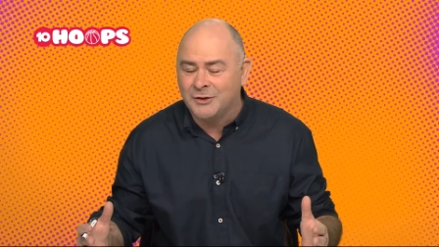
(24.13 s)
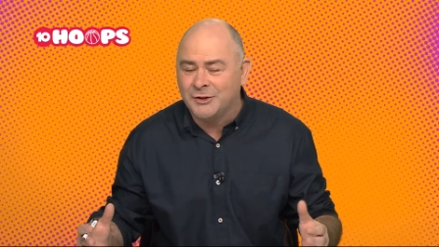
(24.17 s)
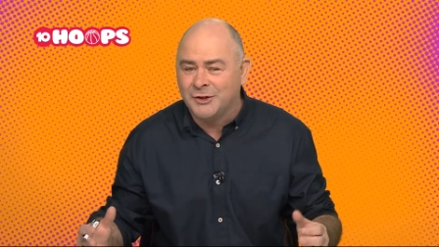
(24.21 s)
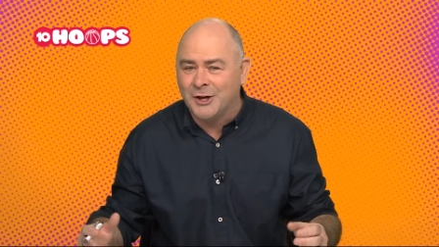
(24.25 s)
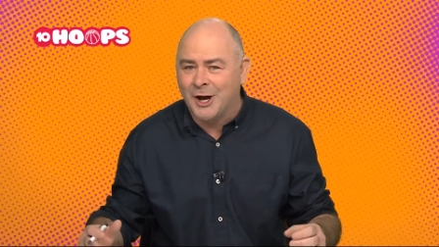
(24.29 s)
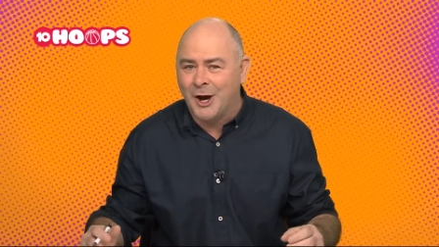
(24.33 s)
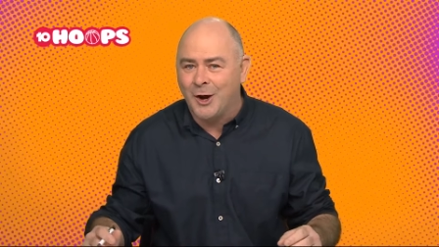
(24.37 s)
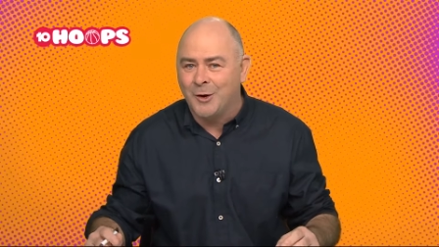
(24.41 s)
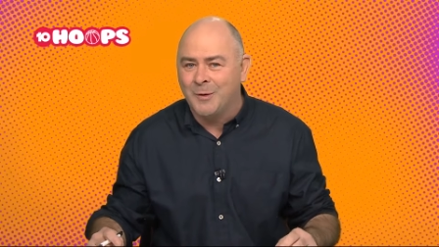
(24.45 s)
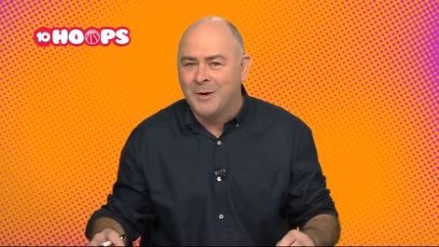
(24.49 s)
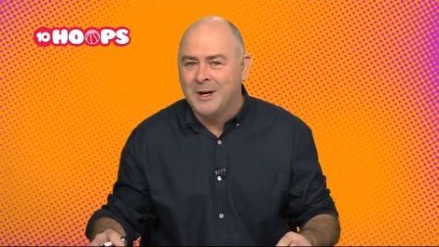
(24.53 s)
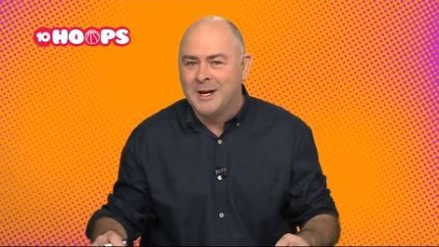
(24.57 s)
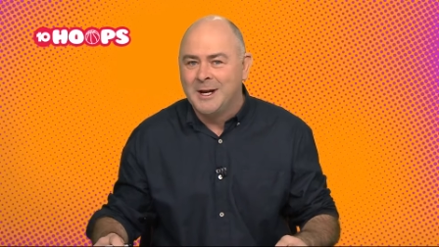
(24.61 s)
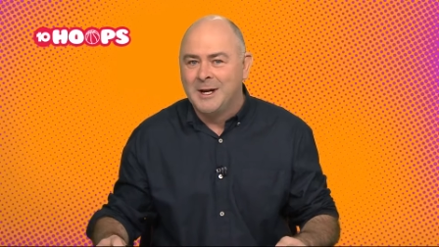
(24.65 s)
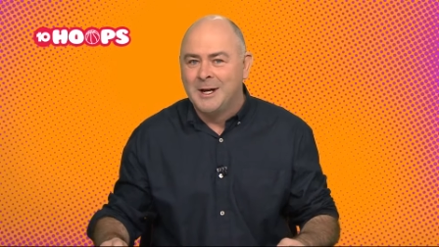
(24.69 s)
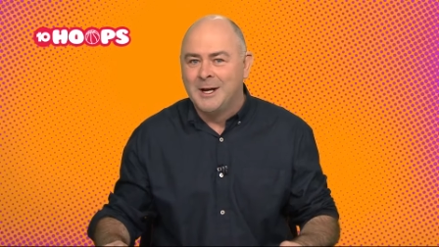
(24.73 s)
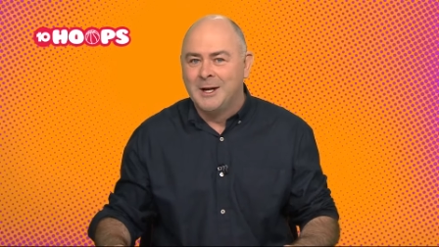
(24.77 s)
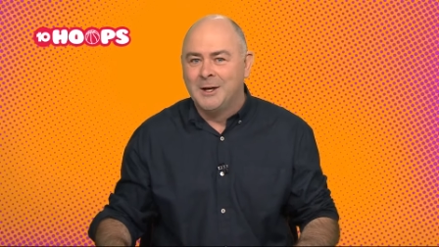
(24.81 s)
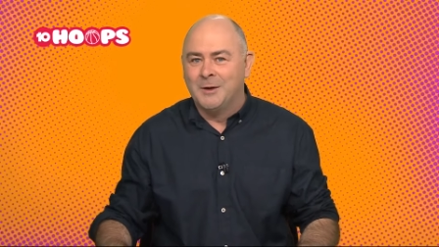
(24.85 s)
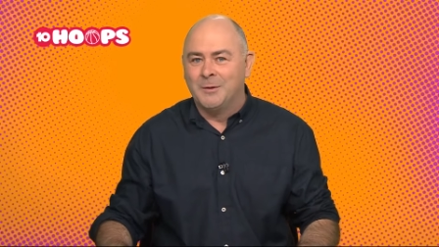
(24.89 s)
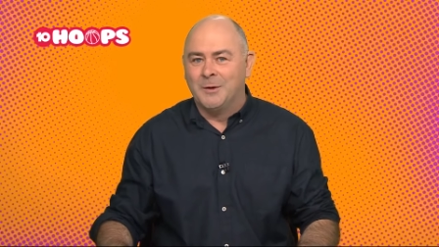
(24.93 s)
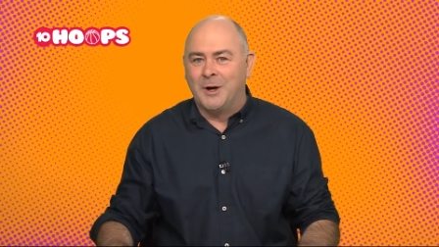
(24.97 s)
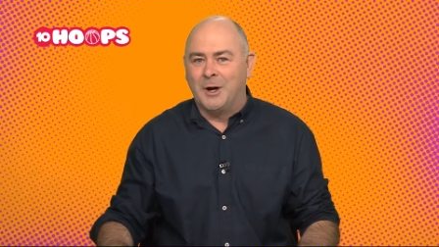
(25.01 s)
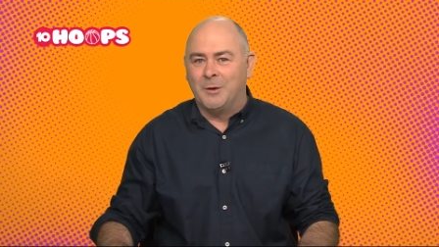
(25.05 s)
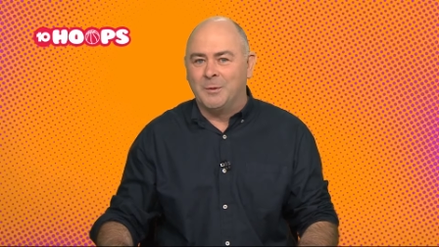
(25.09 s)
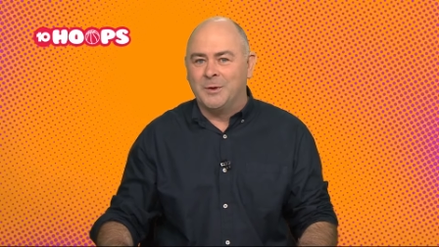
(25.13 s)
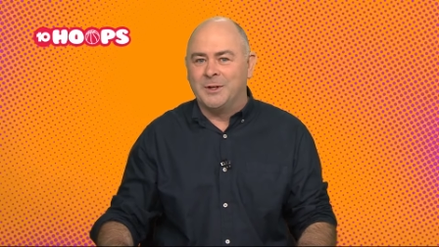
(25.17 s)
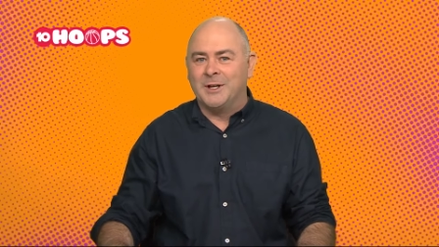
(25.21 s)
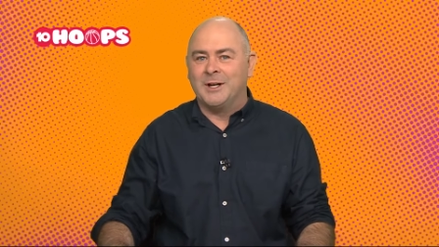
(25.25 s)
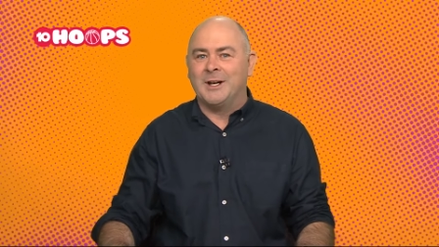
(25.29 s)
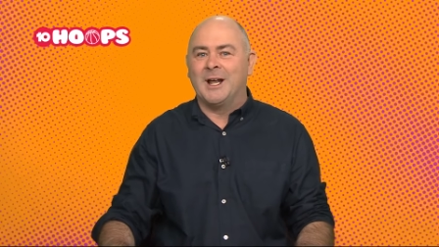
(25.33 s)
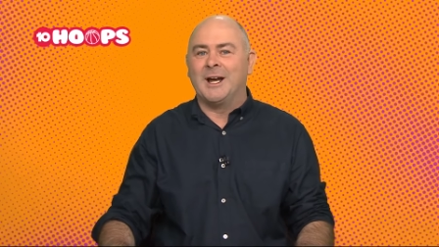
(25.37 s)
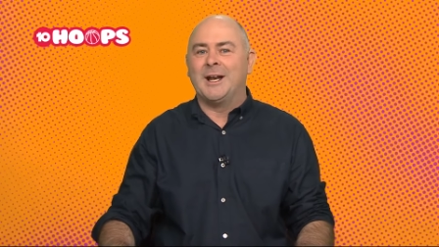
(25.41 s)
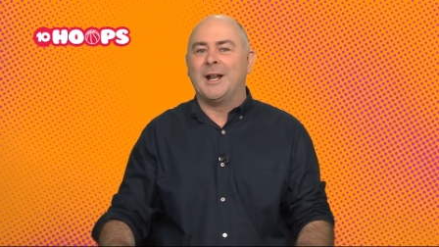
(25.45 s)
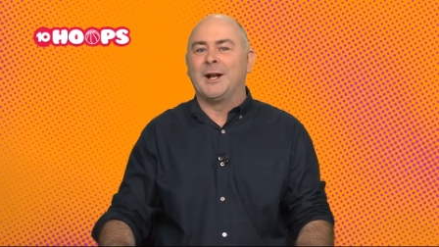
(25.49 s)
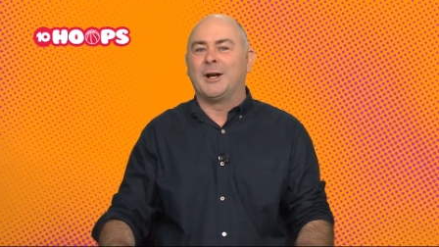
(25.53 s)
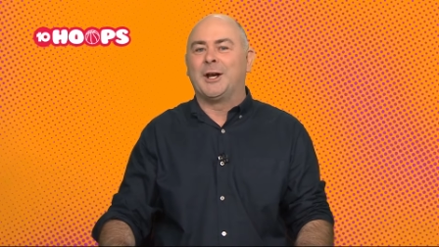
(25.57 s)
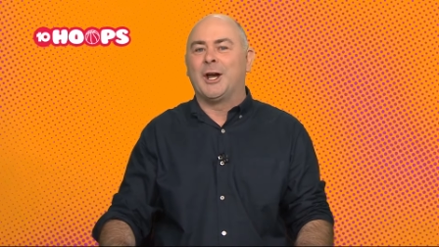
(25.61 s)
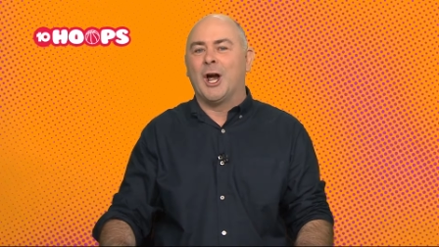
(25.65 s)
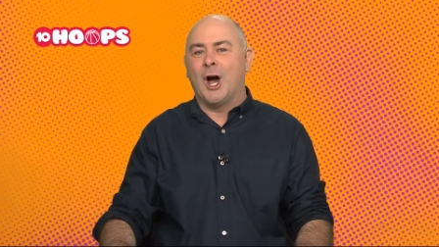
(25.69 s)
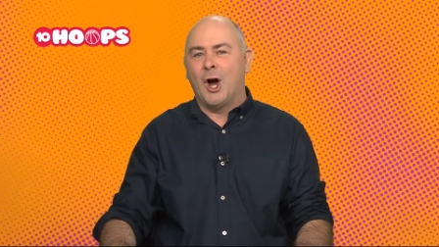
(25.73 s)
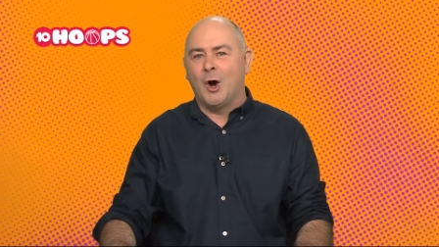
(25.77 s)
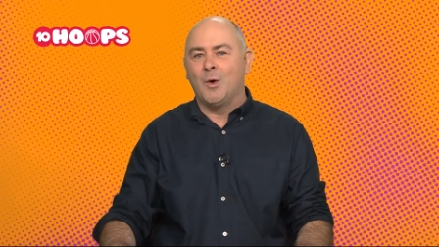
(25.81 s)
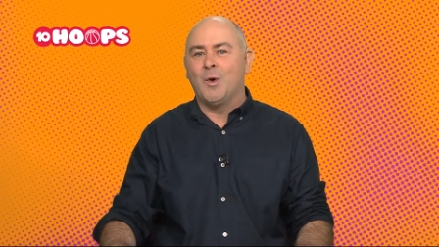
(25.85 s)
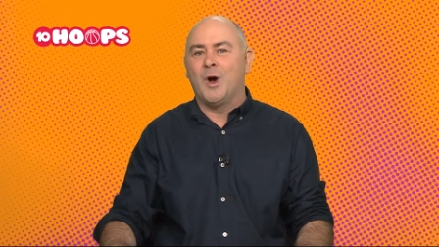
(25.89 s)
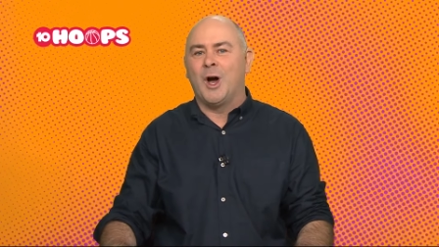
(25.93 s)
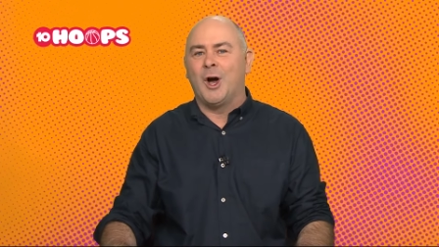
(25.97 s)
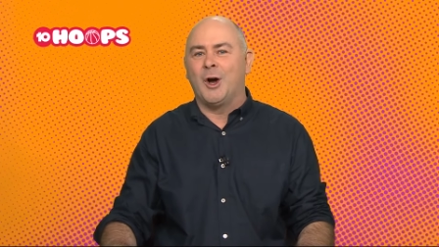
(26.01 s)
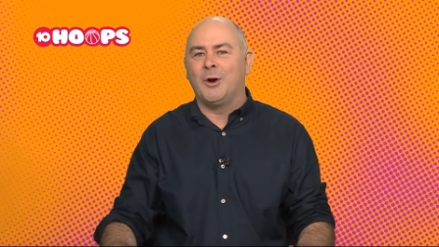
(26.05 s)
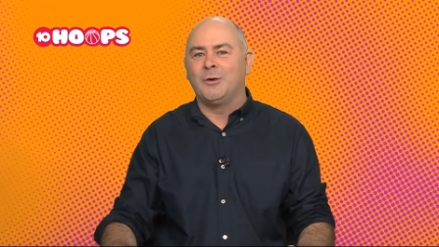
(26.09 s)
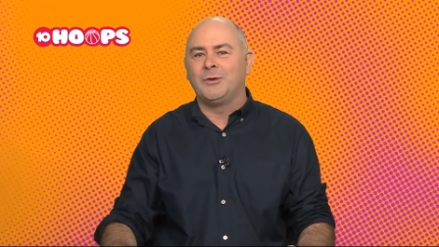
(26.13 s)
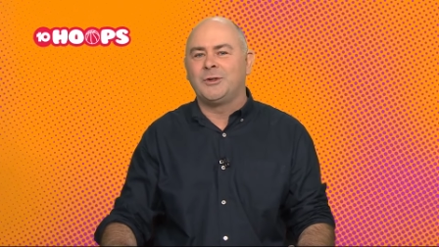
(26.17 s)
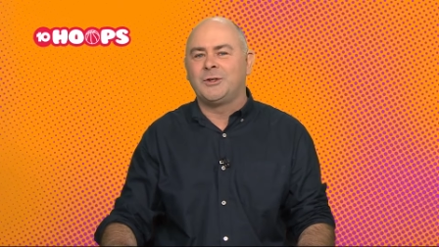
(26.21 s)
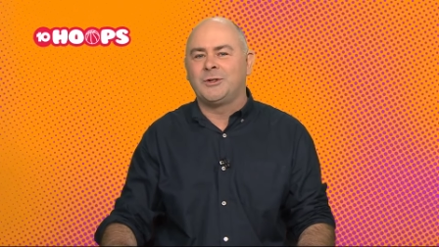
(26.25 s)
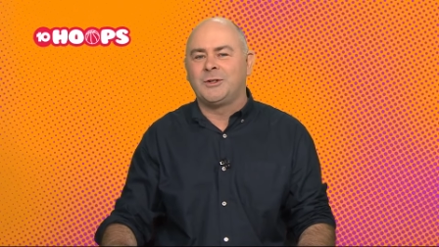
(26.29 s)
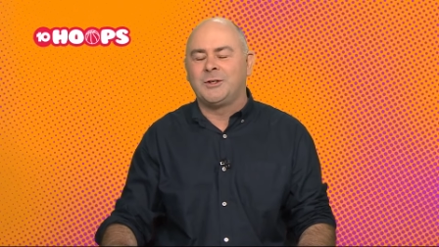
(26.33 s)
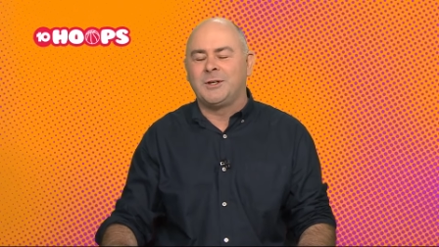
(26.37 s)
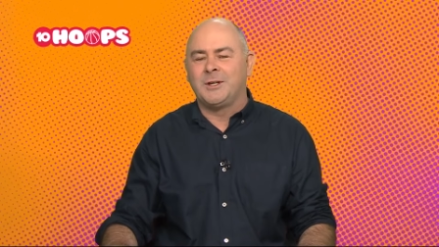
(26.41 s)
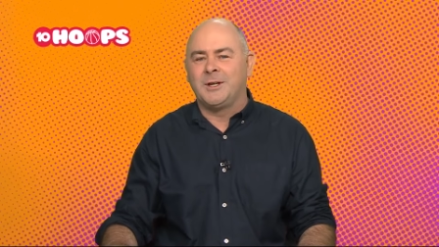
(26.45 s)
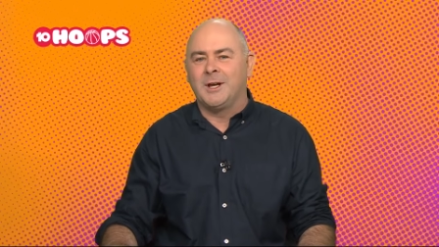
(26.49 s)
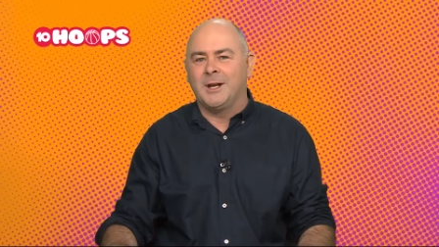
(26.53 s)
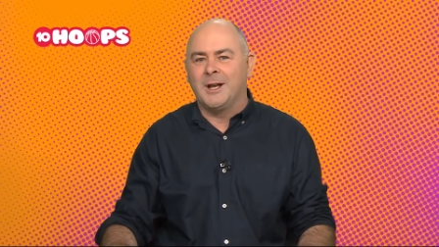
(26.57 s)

So, well, when you need a co host,